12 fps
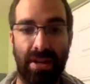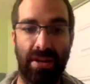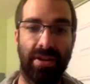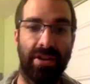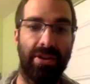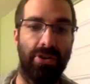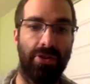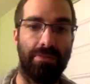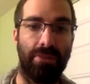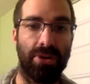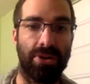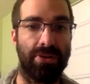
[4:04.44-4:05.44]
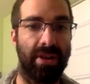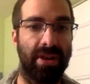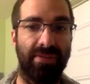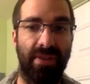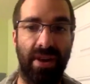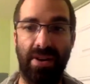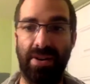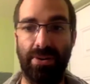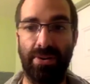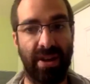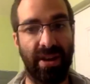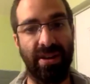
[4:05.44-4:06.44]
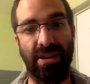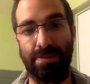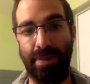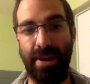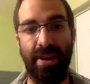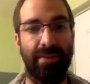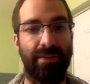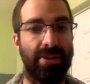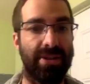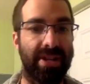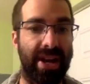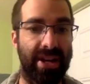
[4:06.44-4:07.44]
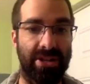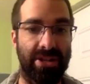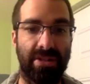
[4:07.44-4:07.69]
You know, if Marshall gets fired, okay, he's paying for his actions.